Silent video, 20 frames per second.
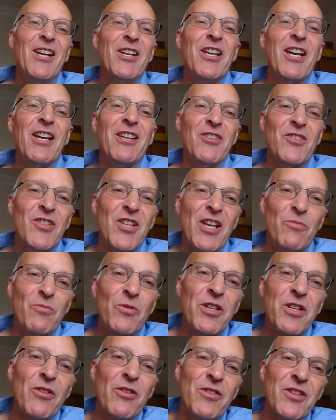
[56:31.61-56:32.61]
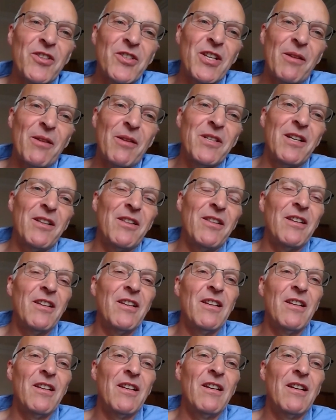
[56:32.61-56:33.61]
Kate said we don't accept
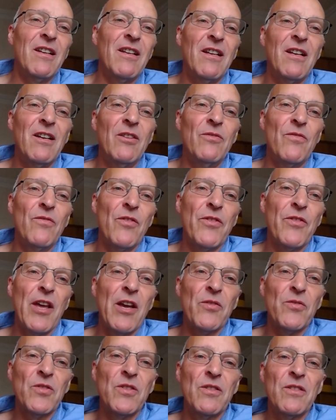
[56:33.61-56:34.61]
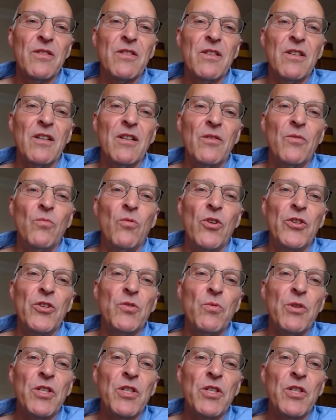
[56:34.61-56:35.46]
anything over 1,000 words.